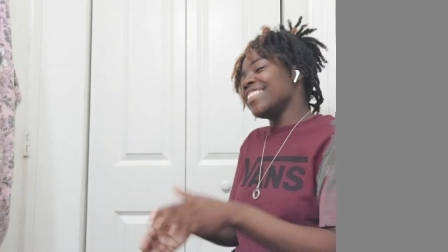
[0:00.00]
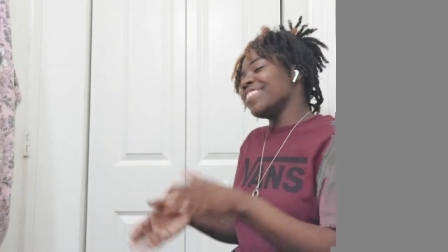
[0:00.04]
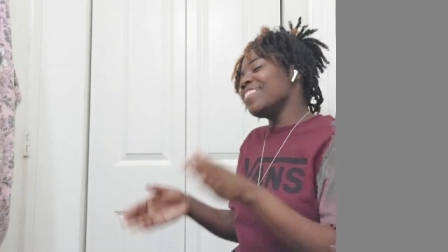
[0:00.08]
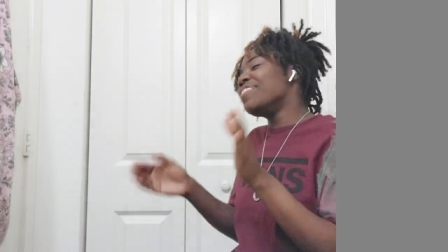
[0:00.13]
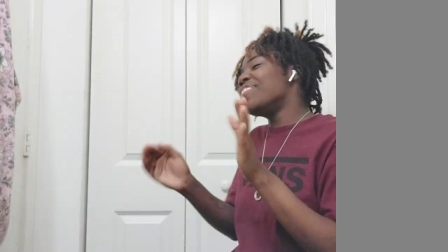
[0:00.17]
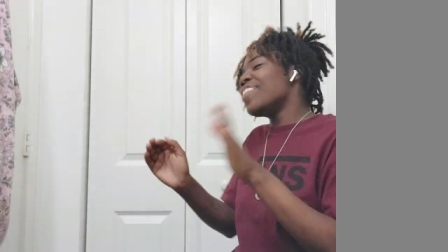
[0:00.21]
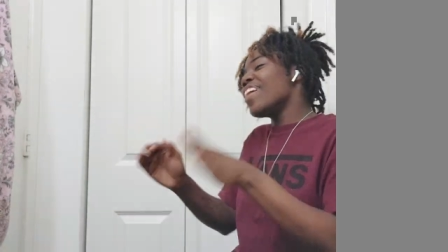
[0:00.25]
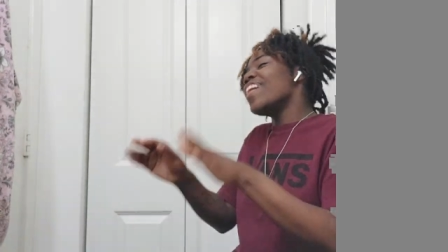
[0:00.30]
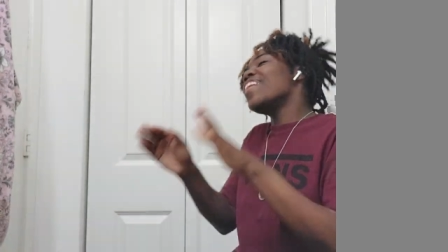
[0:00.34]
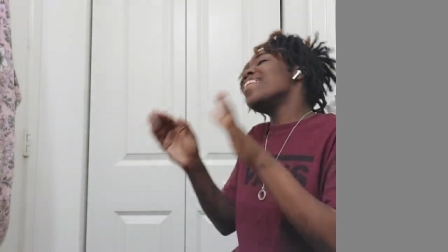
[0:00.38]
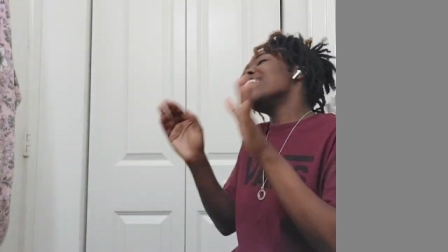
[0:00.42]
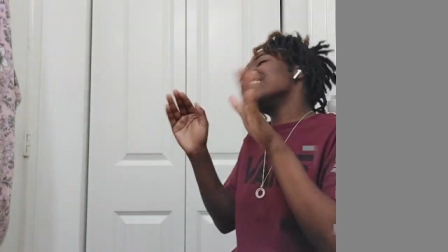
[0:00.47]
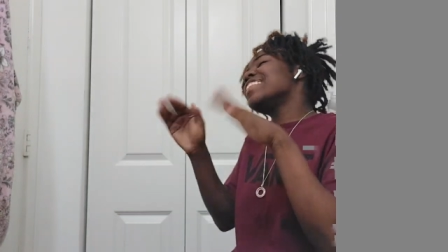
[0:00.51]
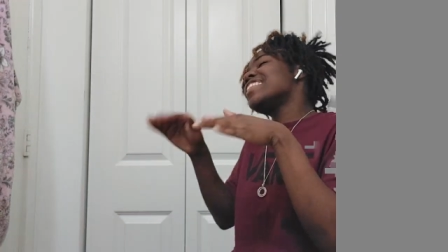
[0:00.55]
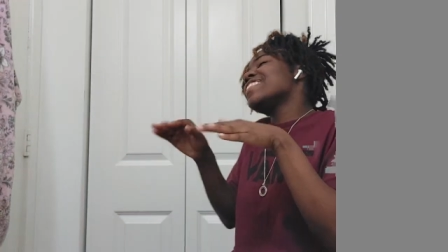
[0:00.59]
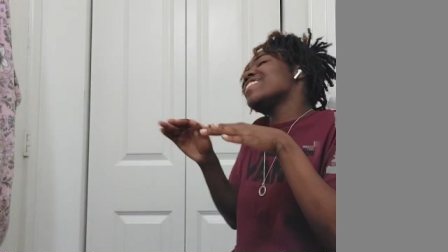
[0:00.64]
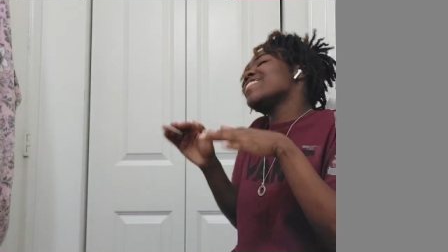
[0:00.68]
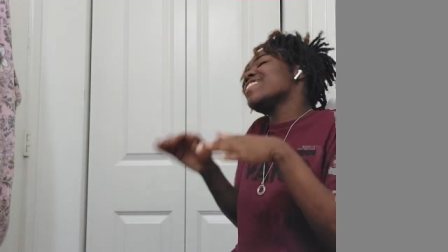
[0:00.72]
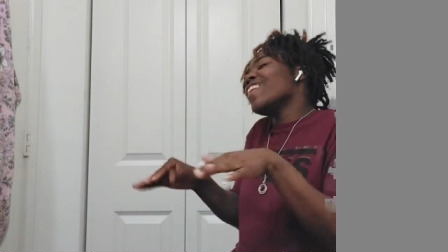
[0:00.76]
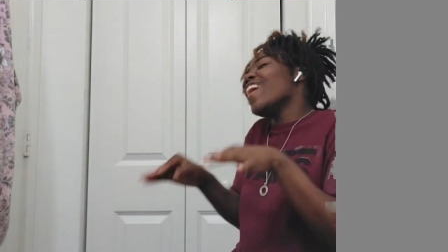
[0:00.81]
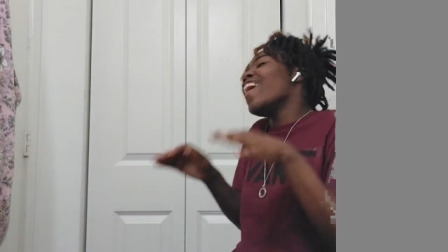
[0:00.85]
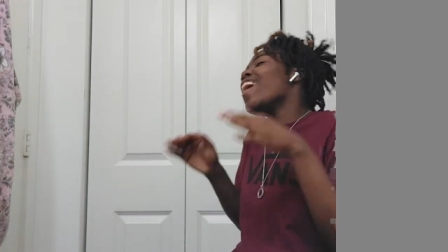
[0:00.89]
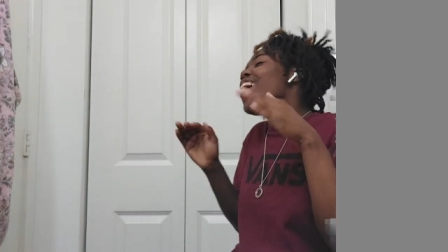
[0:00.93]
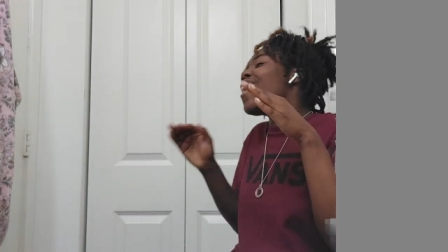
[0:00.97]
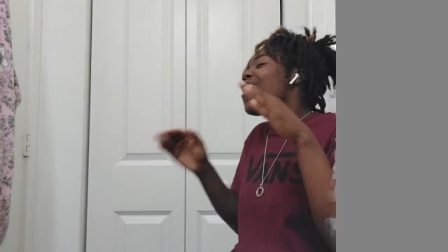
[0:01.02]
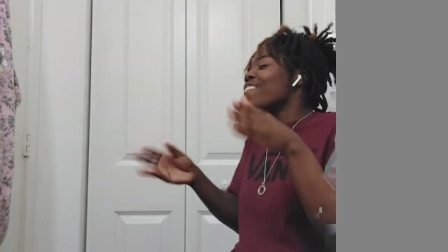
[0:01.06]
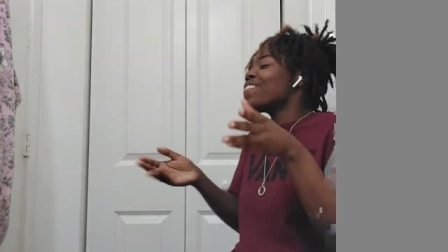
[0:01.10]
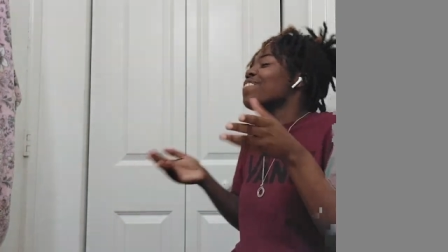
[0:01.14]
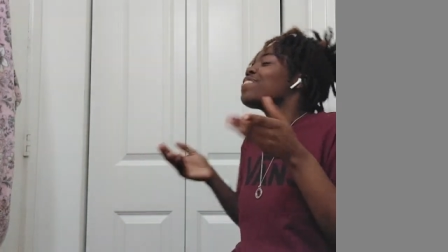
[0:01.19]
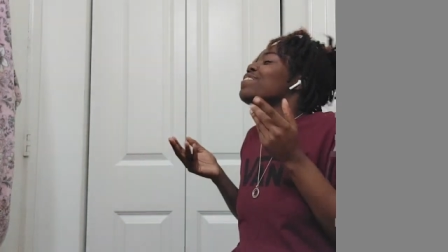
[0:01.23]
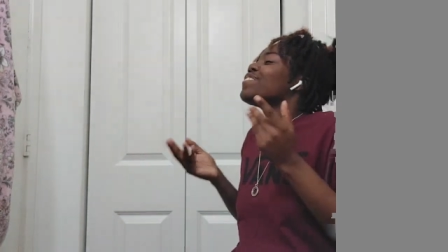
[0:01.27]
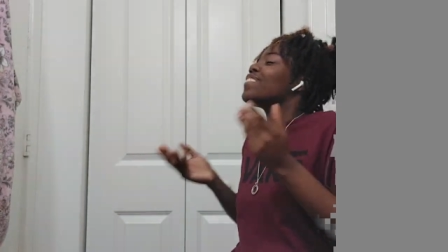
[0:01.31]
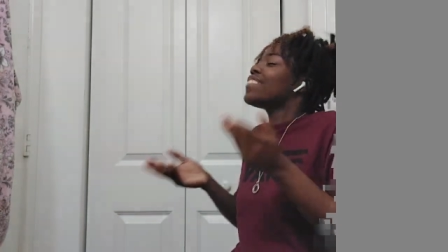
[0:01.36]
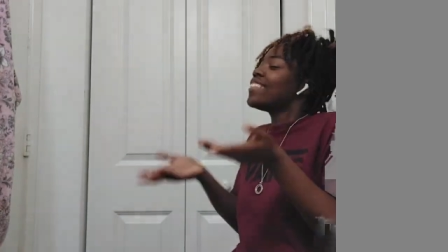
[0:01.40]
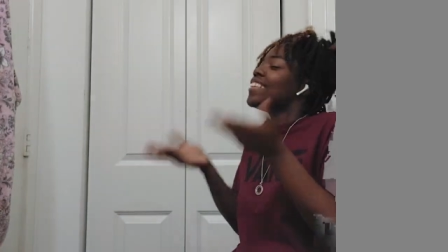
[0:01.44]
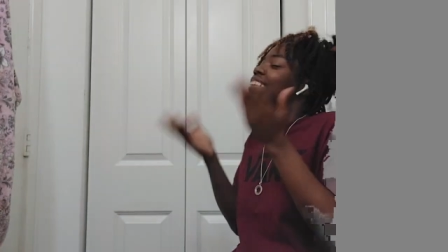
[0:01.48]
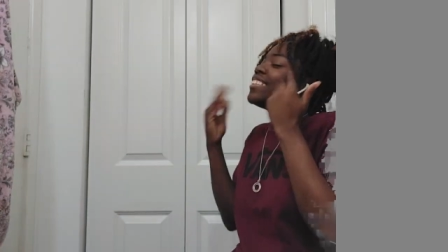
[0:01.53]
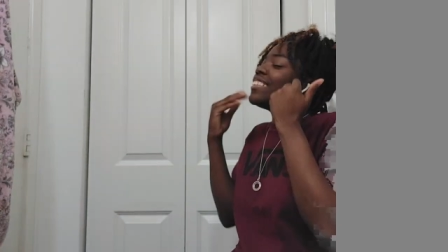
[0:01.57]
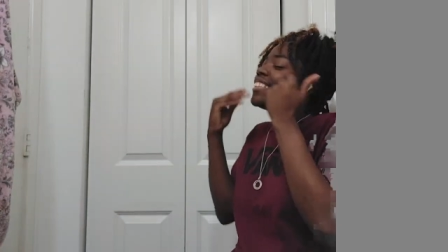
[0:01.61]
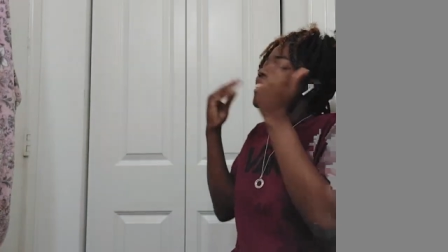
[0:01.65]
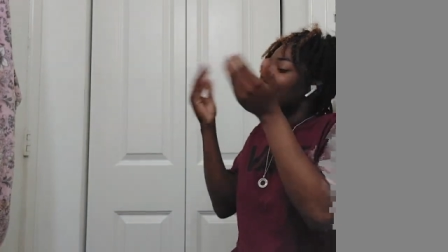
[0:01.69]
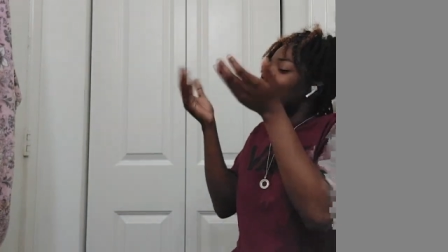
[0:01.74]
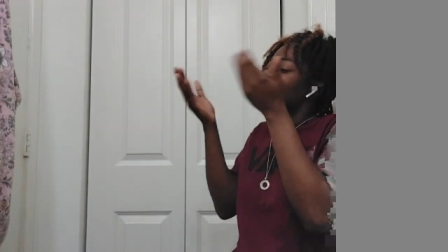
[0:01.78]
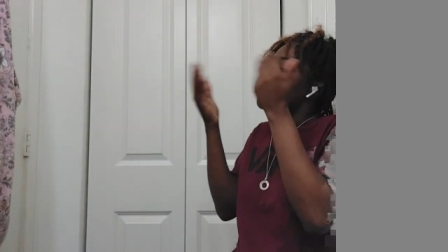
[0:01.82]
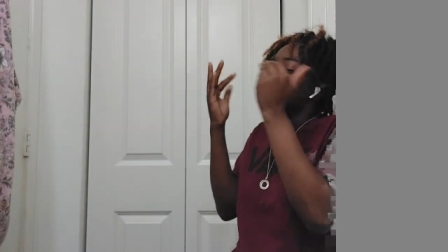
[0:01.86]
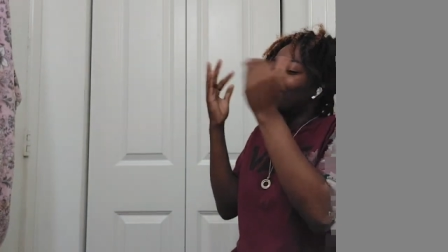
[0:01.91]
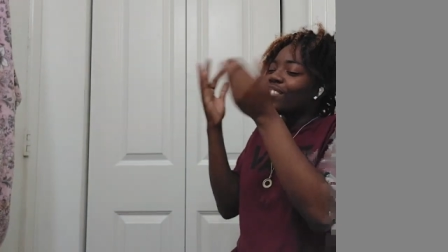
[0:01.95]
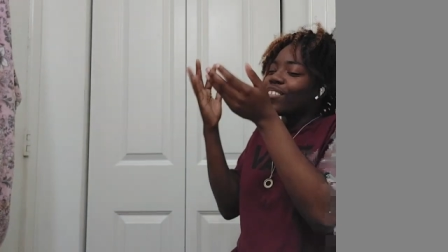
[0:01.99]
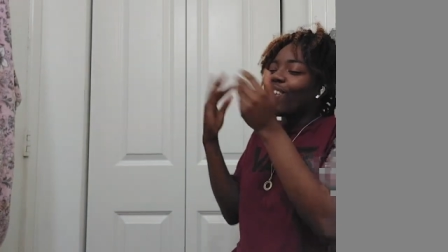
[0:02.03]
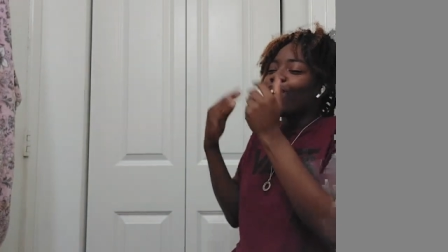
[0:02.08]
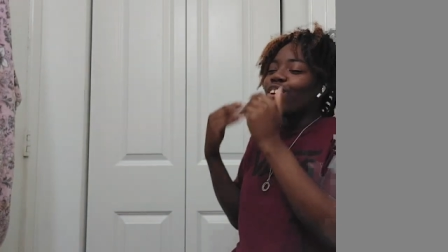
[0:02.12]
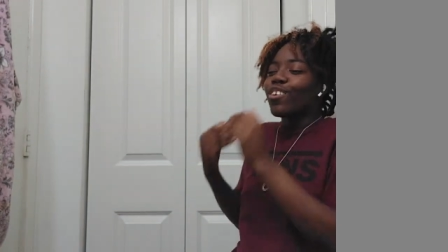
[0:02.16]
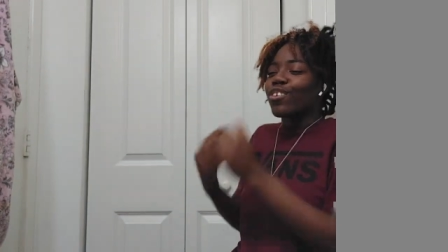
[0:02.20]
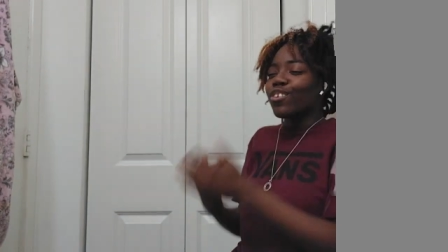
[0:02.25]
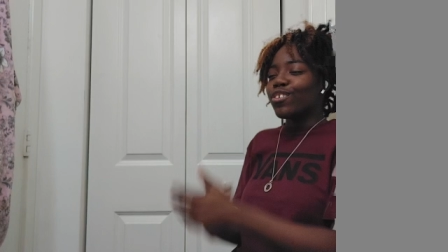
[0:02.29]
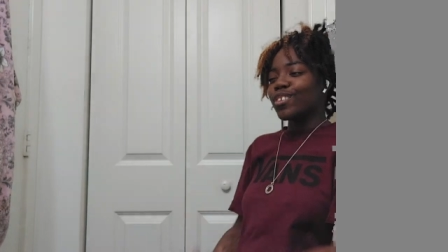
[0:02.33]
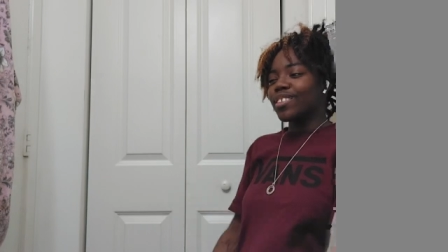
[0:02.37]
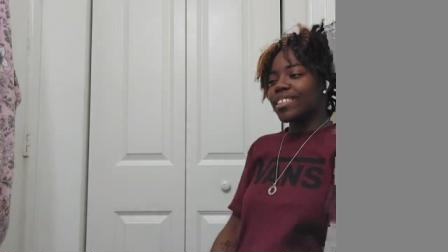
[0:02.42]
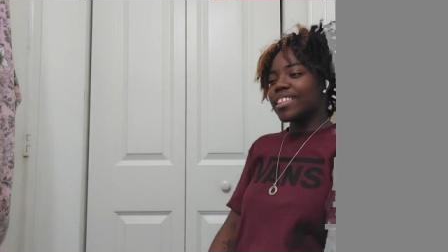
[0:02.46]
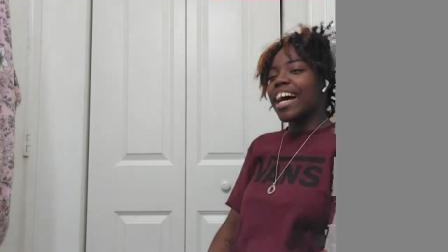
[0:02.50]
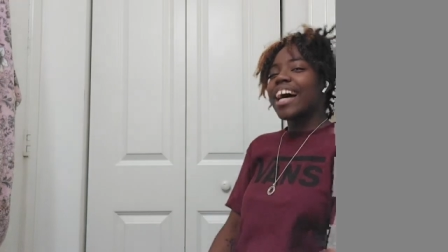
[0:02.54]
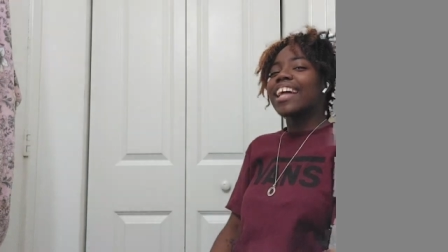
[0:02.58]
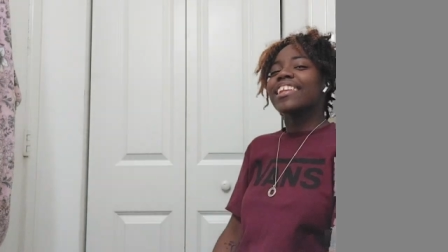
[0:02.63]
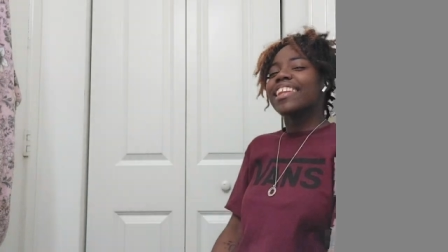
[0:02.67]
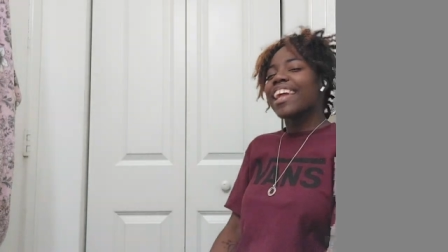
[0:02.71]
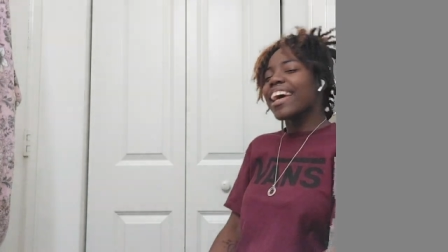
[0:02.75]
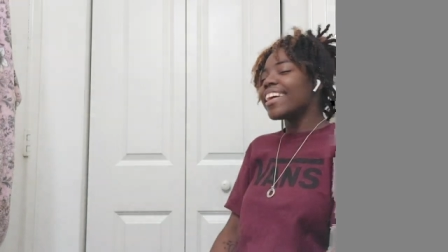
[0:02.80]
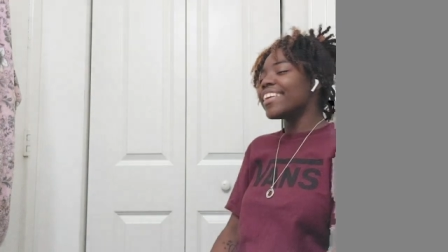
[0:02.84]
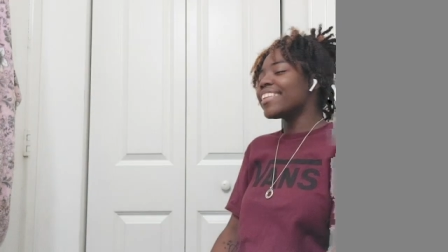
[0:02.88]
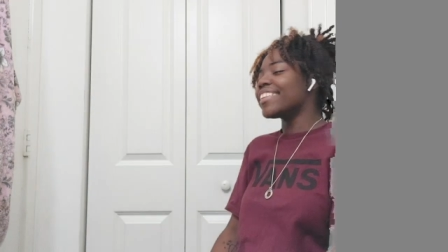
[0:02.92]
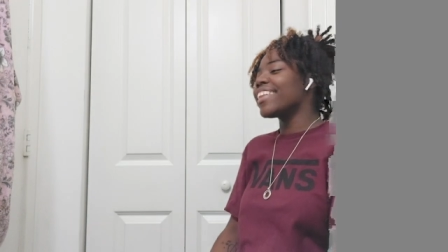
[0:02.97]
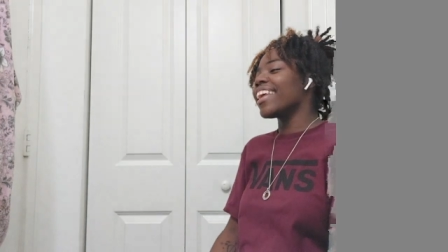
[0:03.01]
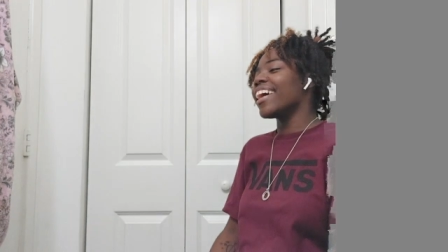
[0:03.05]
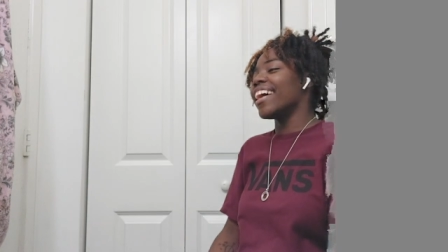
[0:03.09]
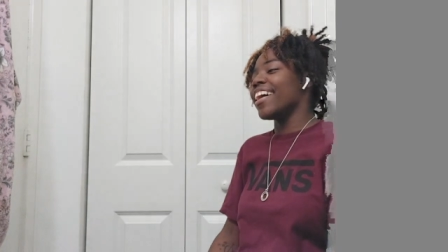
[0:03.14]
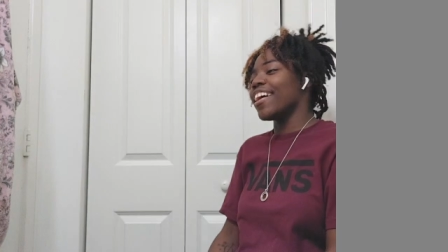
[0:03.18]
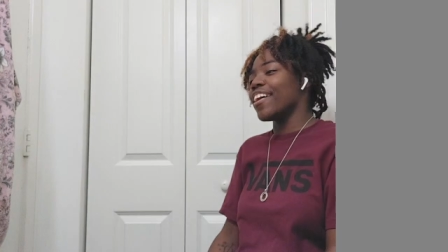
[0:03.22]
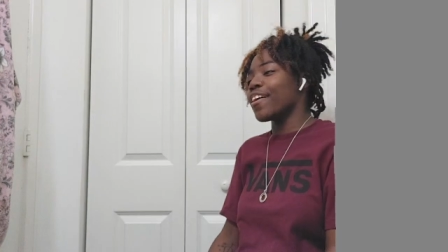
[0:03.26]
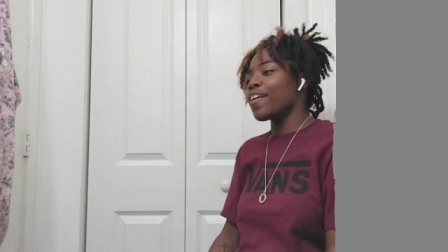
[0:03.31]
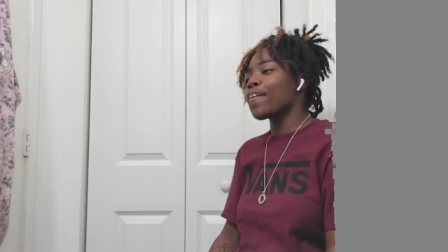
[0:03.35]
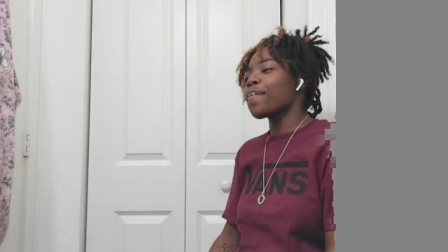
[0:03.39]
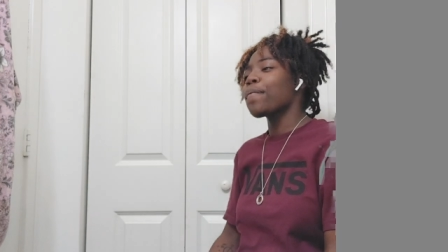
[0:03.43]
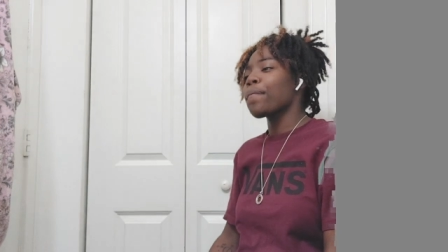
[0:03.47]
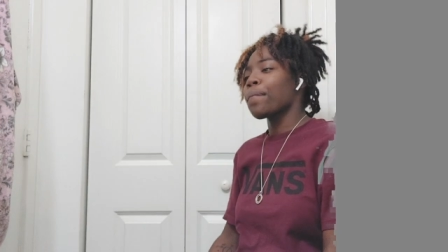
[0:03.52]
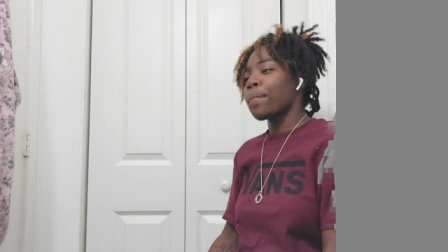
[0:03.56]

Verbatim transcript: Okay. Very soft. In roles. I like that.